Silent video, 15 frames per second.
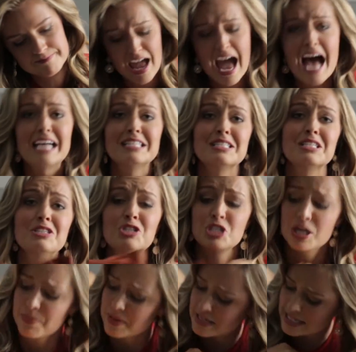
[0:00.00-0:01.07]
It has
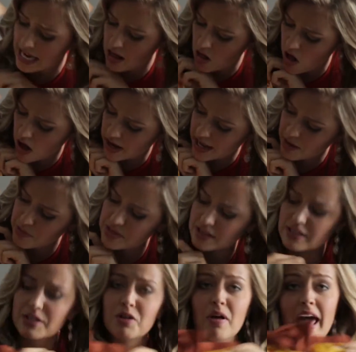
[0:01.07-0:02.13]
Chippendale on it with a
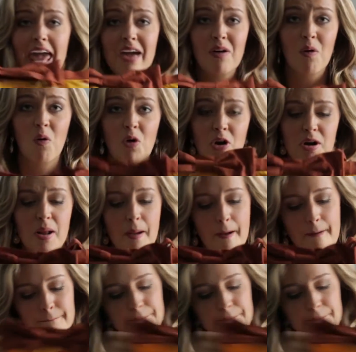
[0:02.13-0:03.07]
little acorn